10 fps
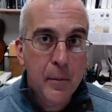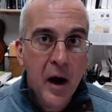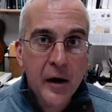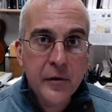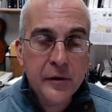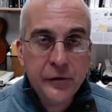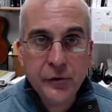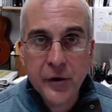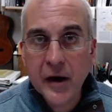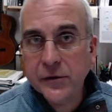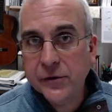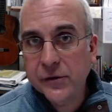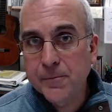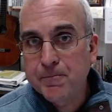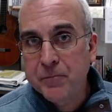moderate
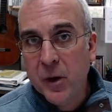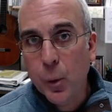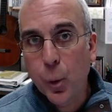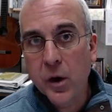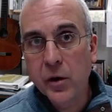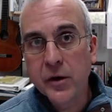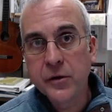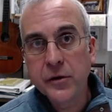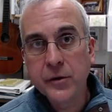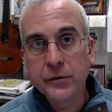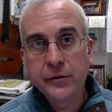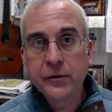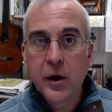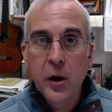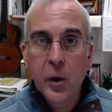stretch will
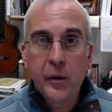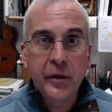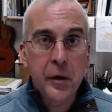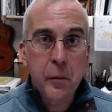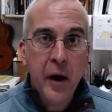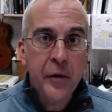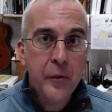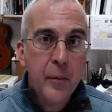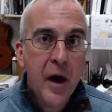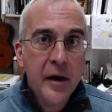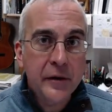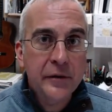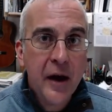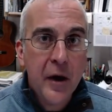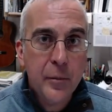induce only a rather
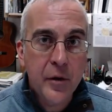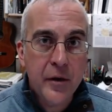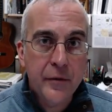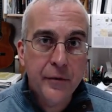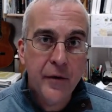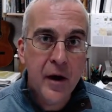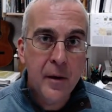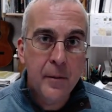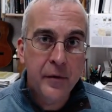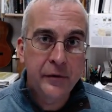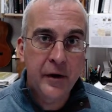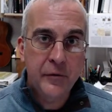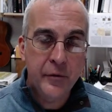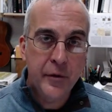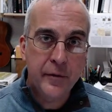modest output from the
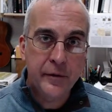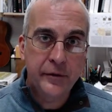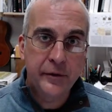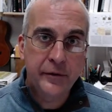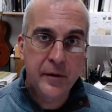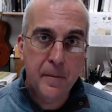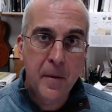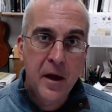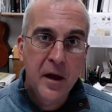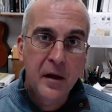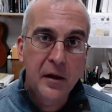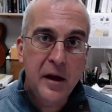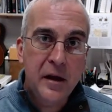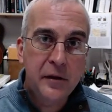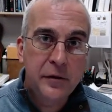central nervous system,
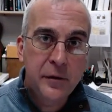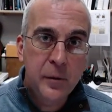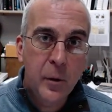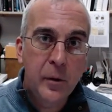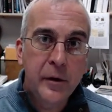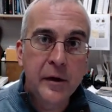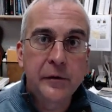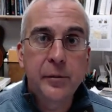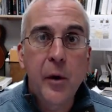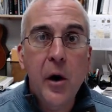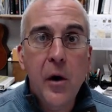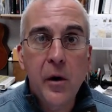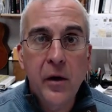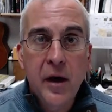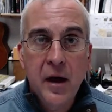leading to only a
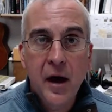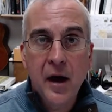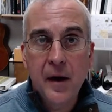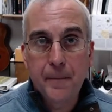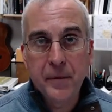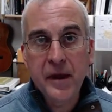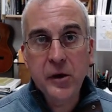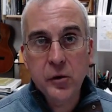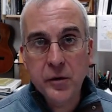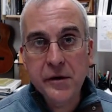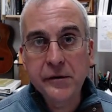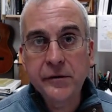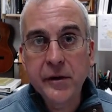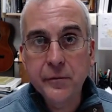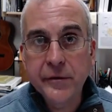small
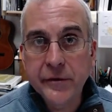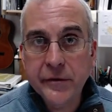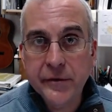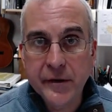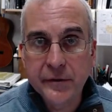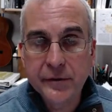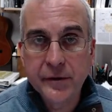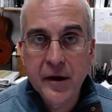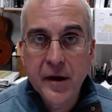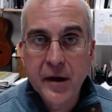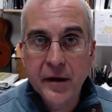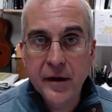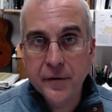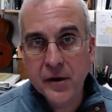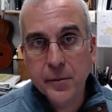increase in resistance
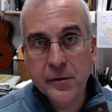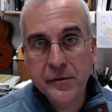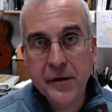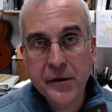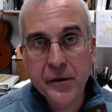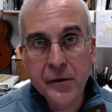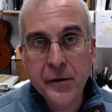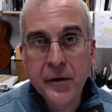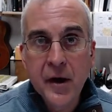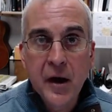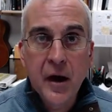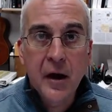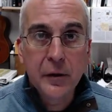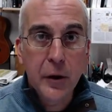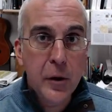given a particular
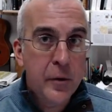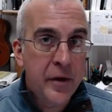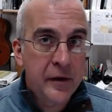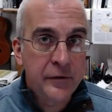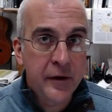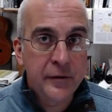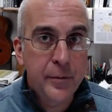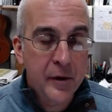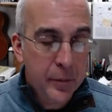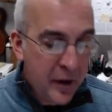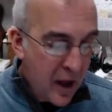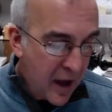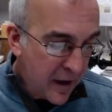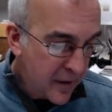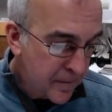load that's just been
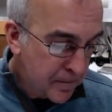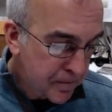applied.